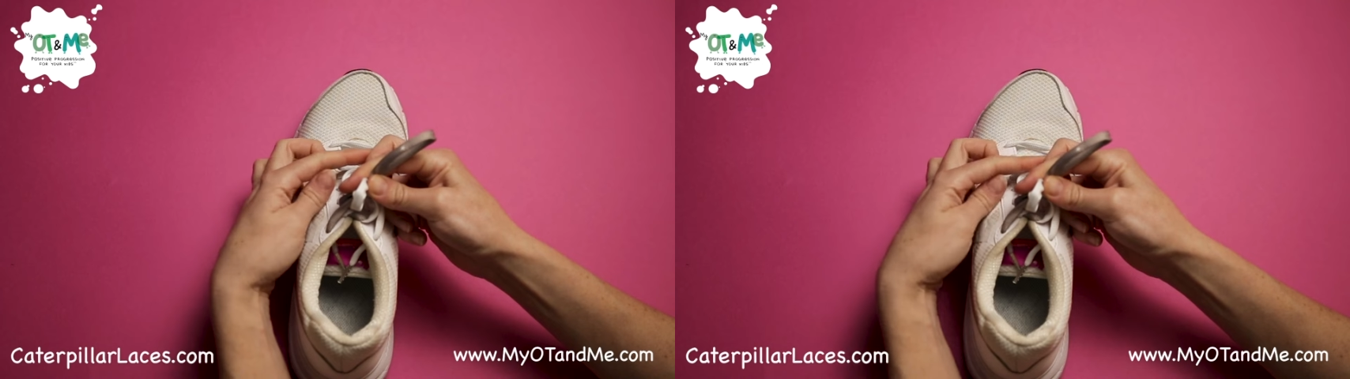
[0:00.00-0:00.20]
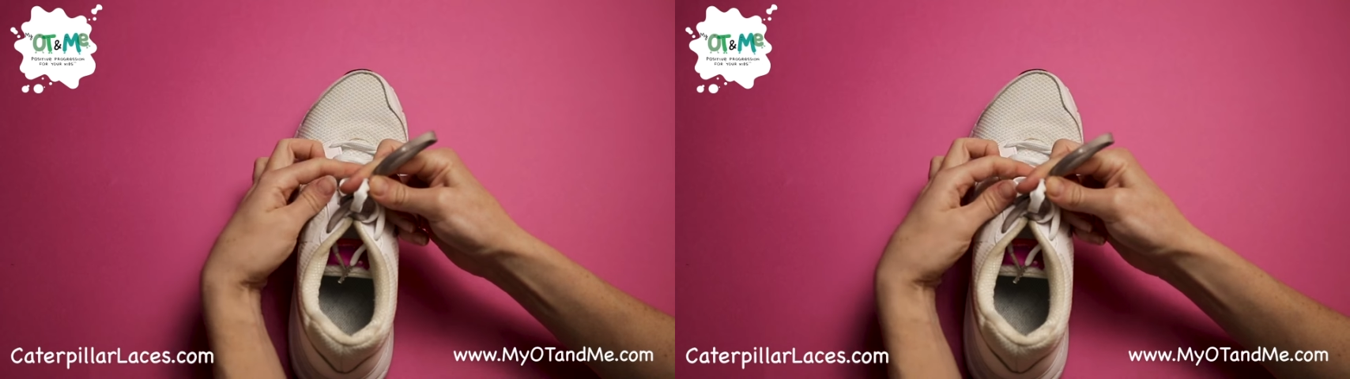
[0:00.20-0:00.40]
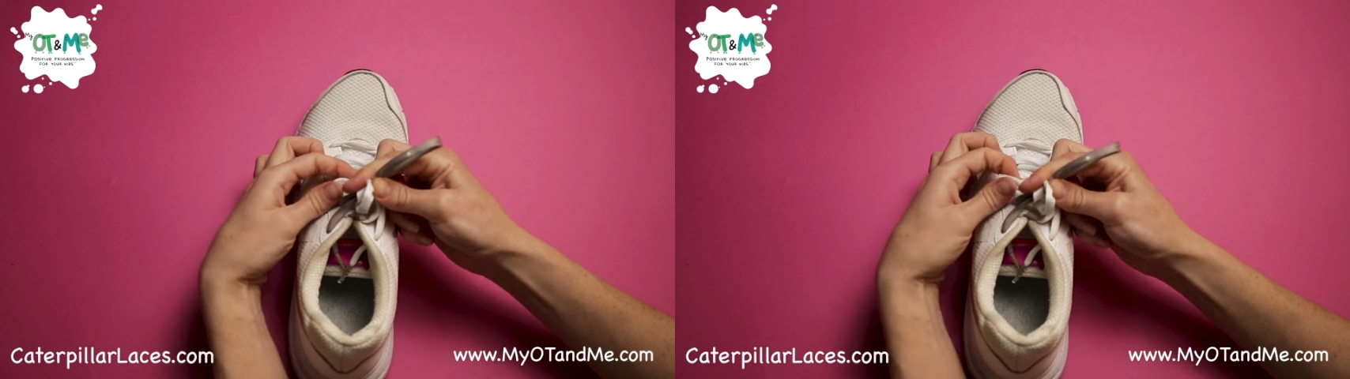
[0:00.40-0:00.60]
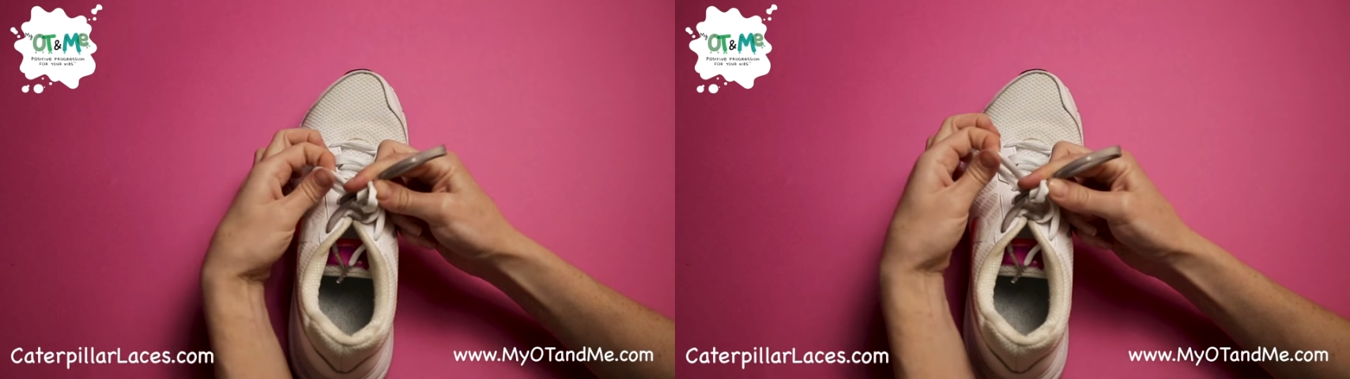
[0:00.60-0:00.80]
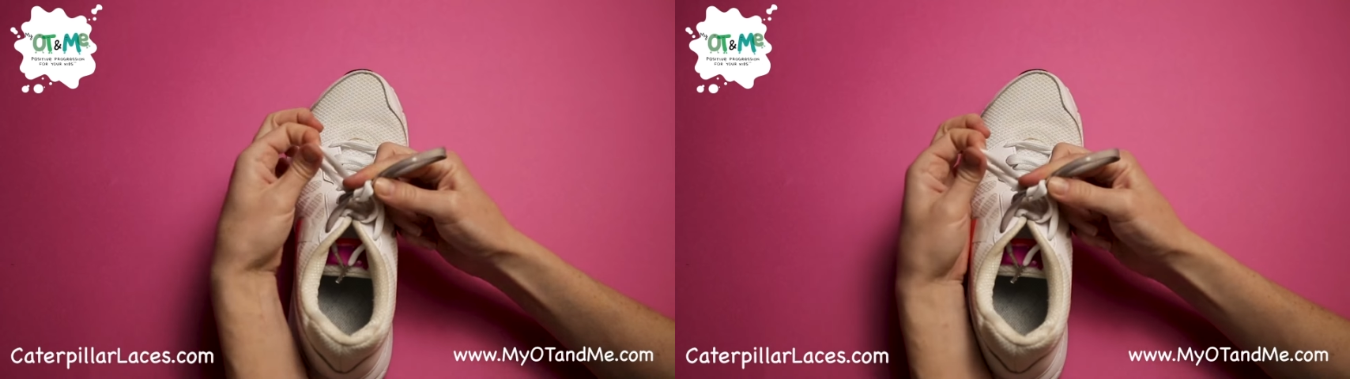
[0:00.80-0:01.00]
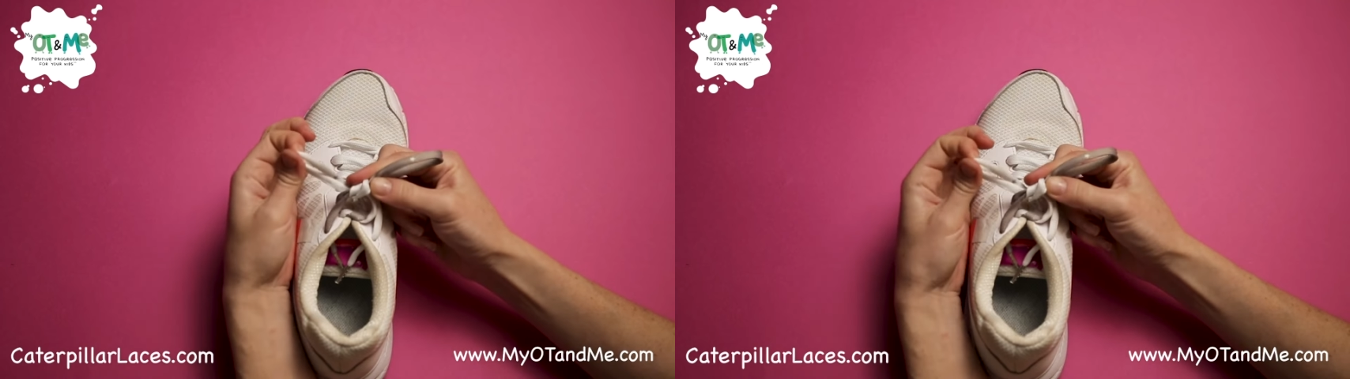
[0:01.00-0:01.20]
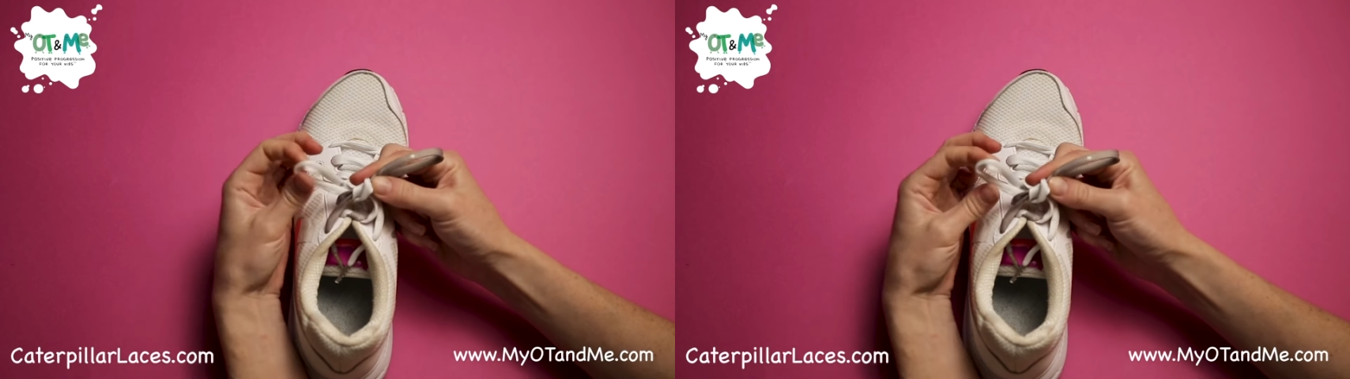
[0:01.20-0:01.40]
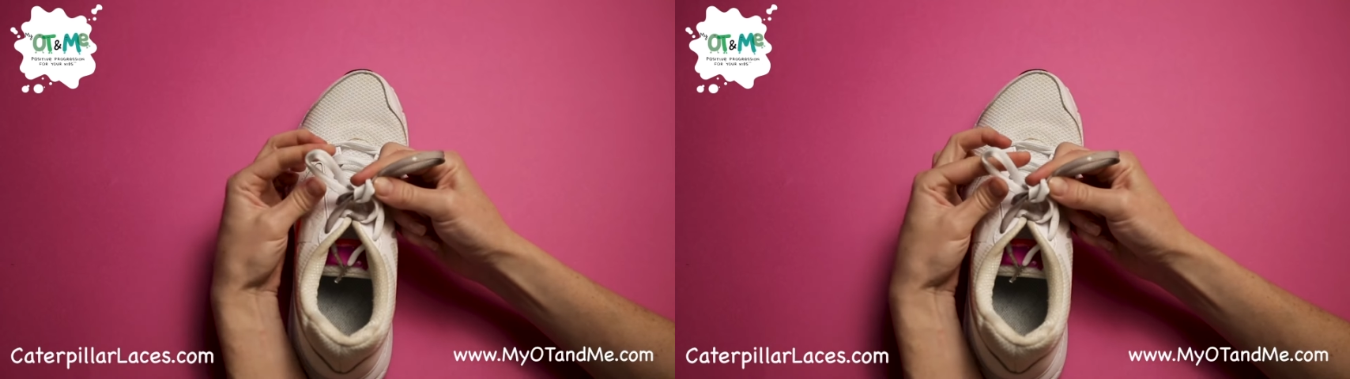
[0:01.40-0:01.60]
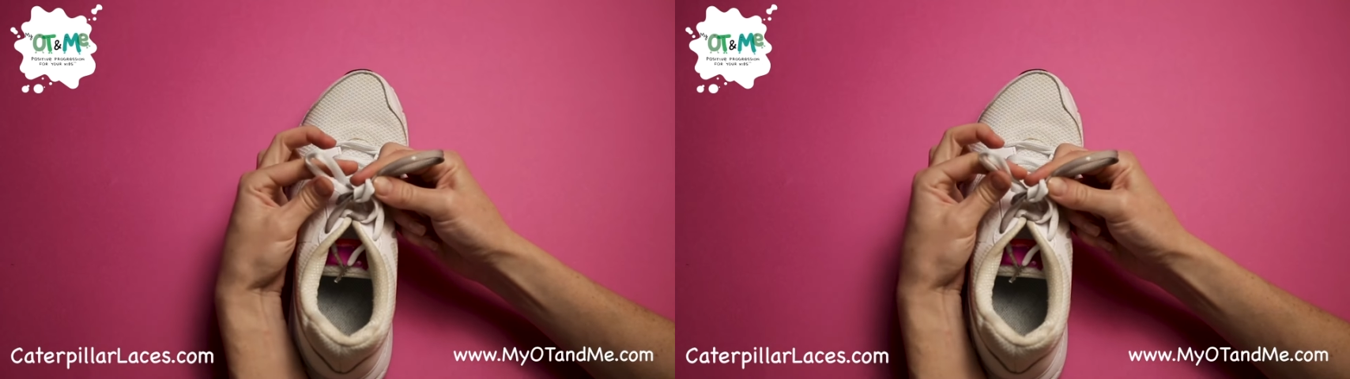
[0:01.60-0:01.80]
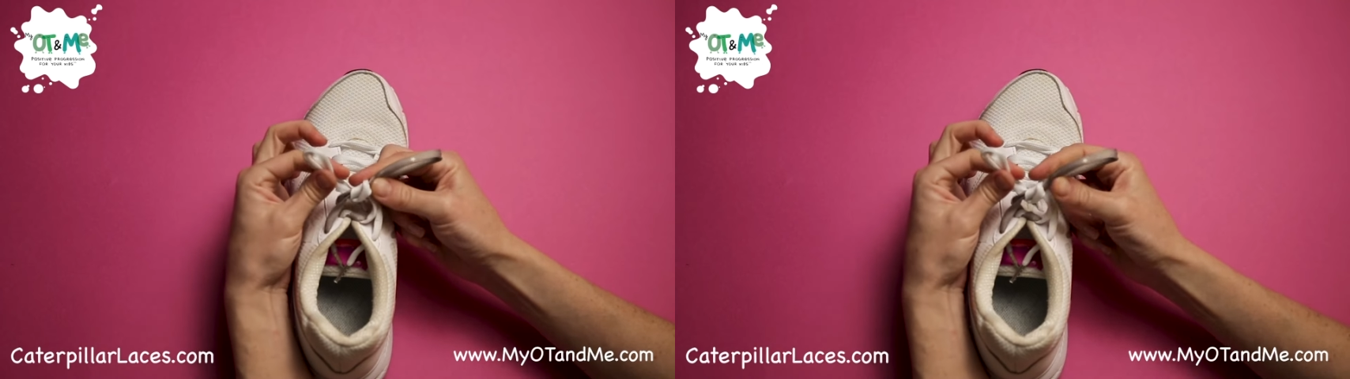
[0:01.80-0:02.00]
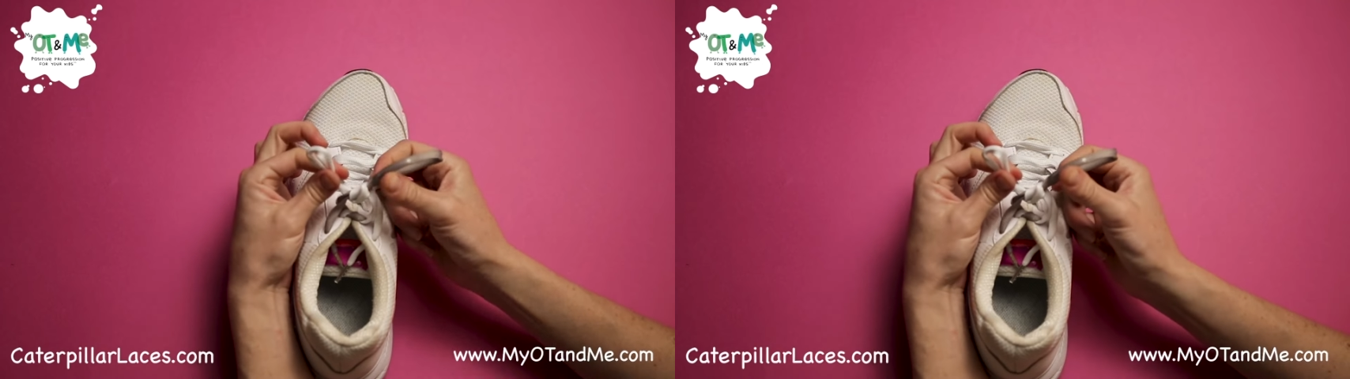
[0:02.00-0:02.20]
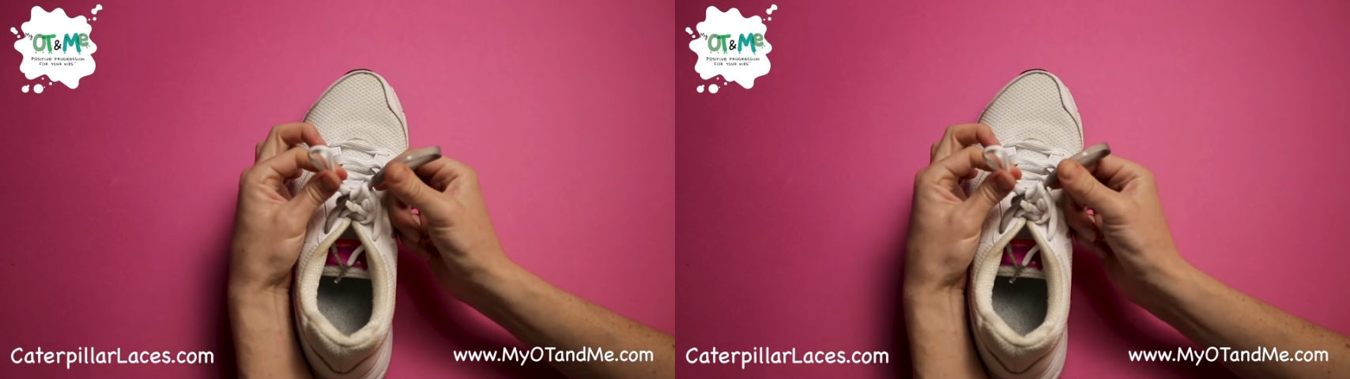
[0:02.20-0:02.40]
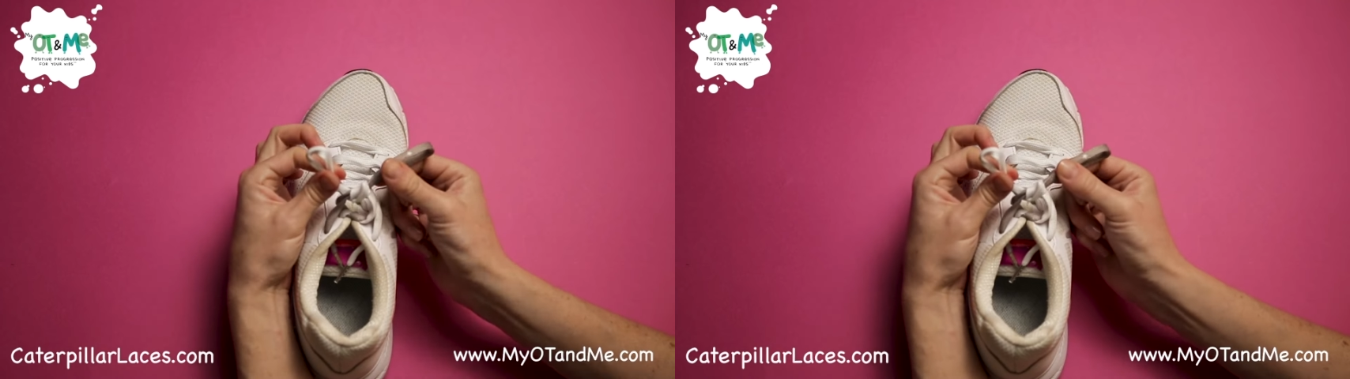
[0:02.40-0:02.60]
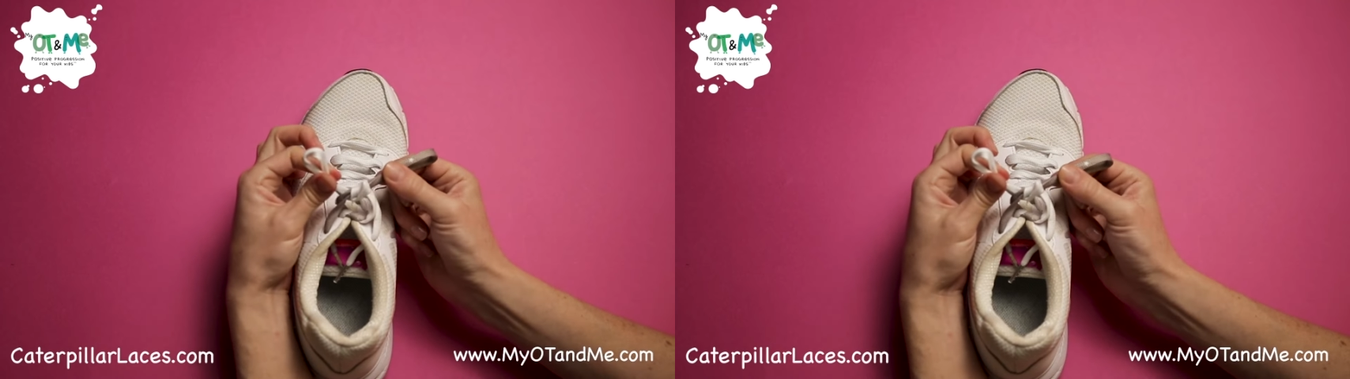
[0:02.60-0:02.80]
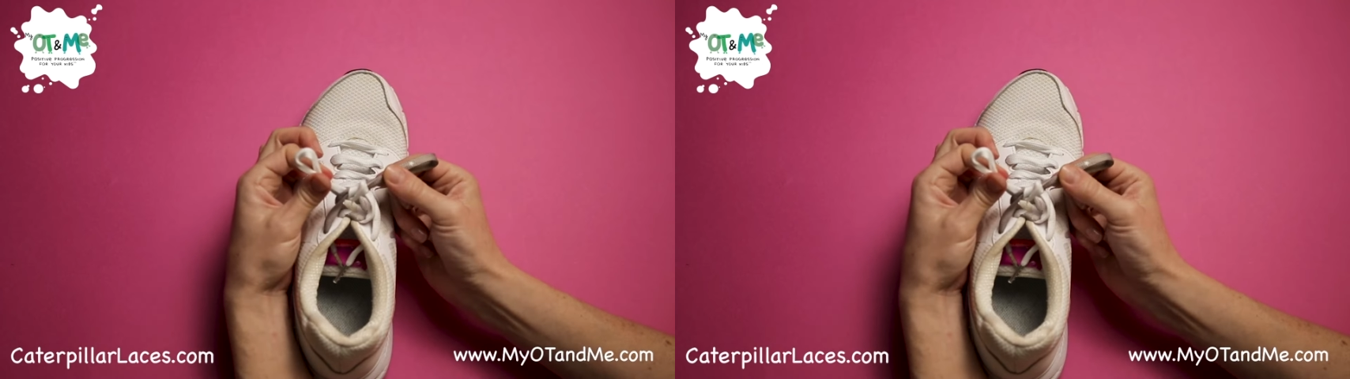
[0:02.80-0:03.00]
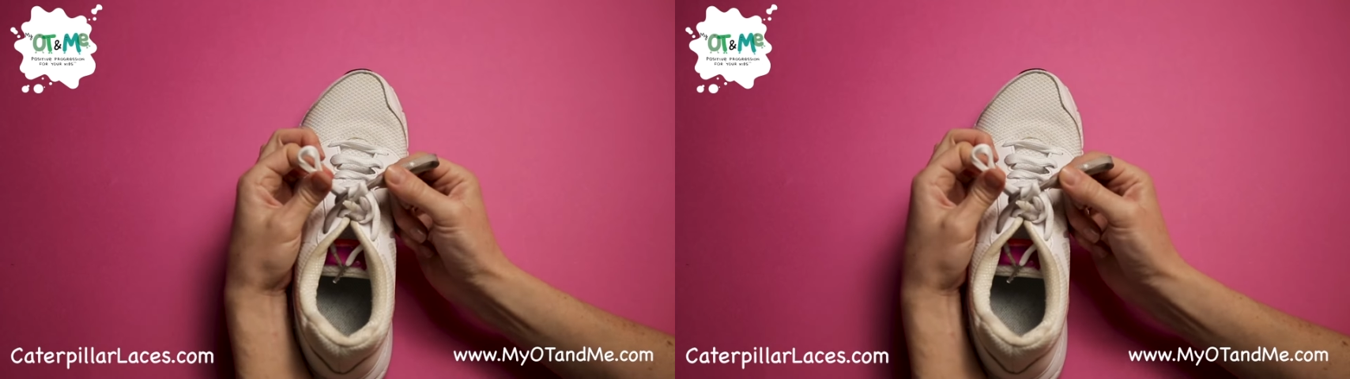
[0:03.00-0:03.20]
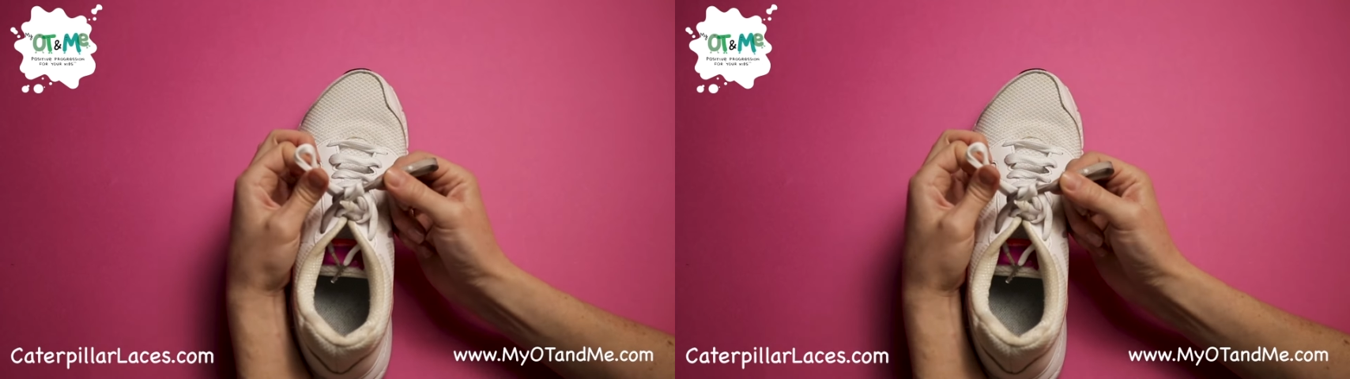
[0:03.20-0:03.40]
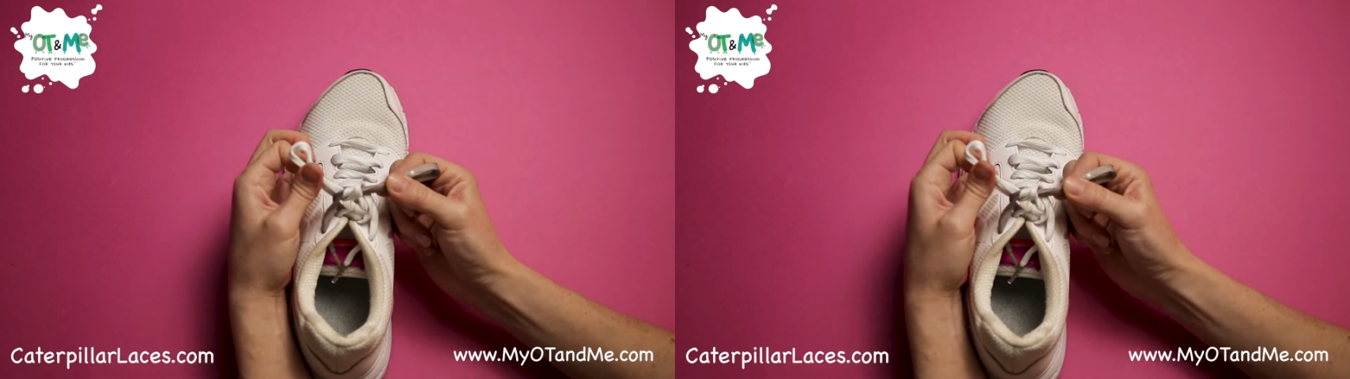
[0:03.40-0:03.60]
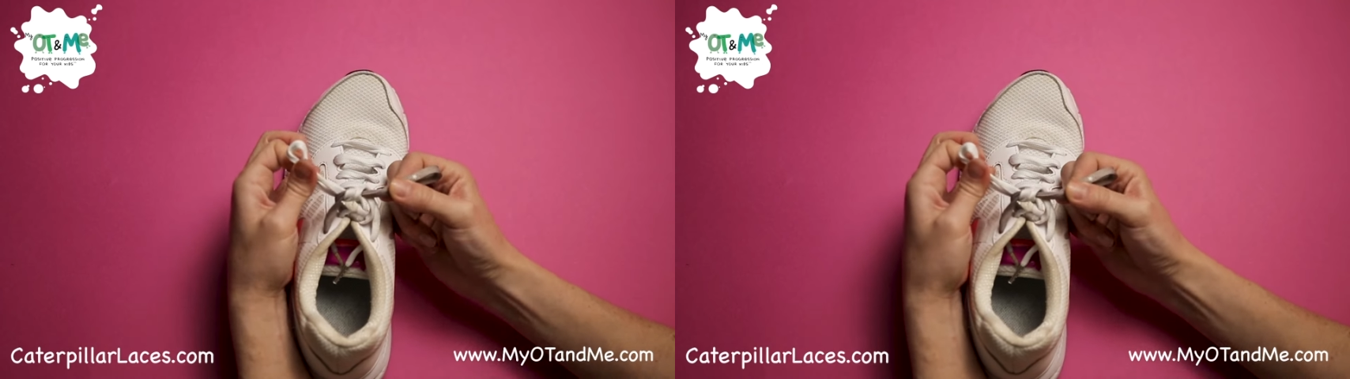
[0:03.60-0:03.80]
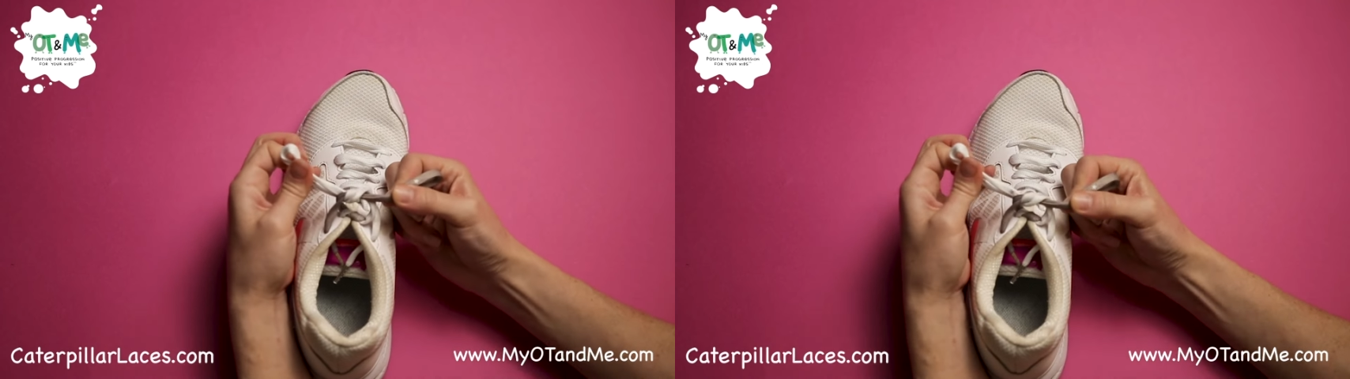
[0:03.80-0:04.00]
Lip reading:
[unreadable: no face in view]